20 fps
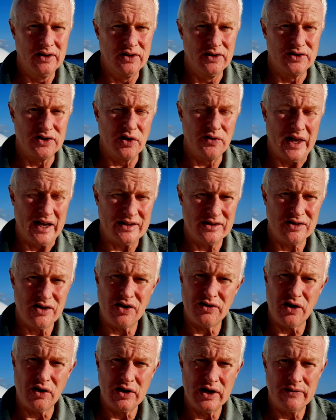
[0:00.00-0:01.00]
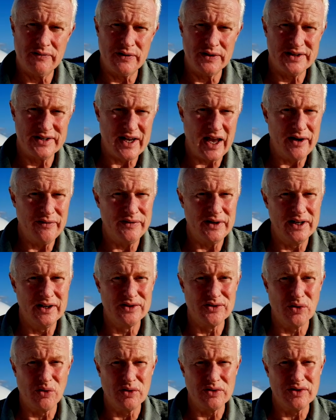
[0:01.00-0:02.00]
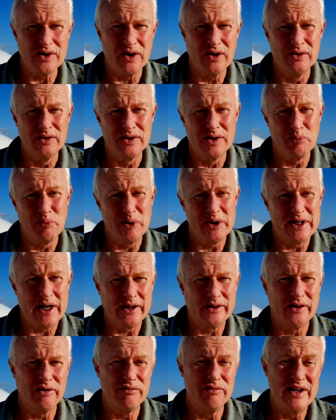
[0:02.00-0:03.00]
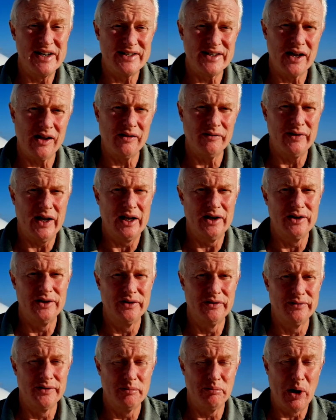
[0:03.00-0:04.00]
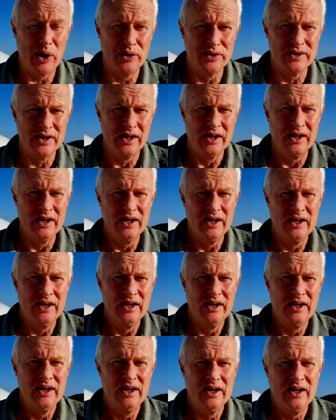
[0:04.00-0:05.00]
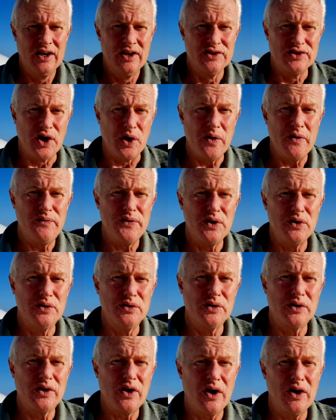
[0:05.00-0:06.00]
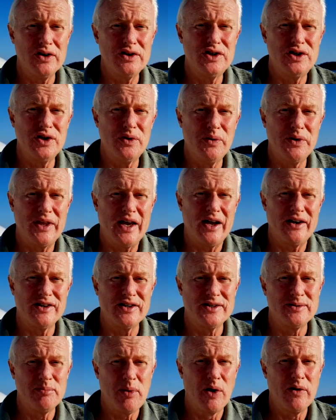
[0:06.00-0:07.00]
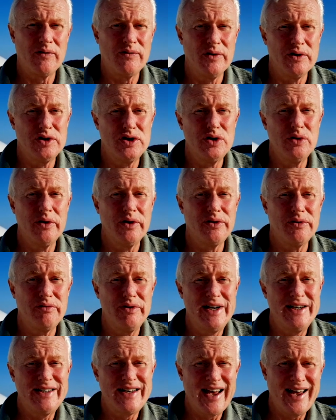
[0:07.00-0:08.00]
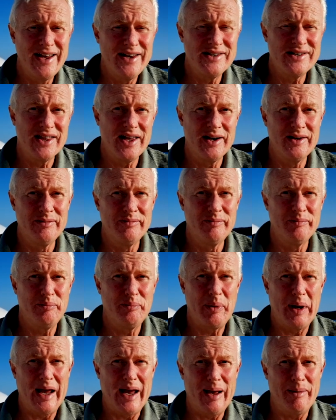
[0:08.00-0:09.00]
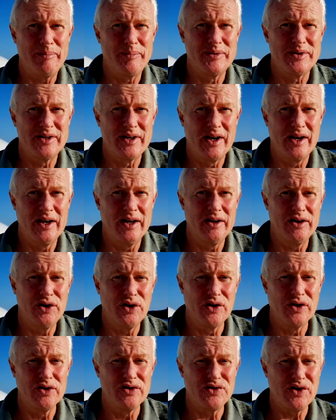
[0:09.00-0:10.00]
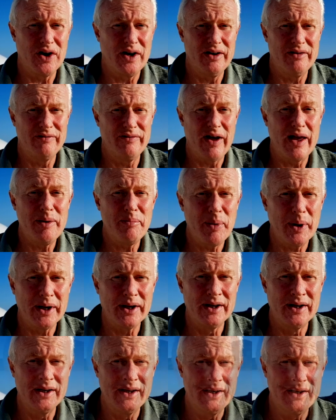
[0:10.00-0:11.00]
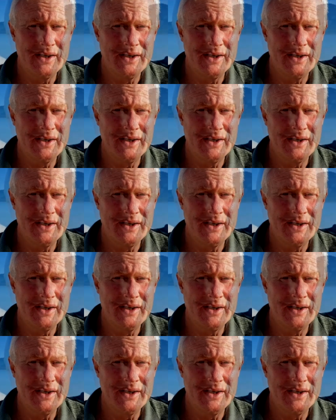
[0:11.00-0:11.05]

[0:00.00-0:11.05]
So that's not only for safety, it's also to protect the resale value of the boat. So if you can't do without a smoke for two or three days, then perhaps uh, you can try vaping.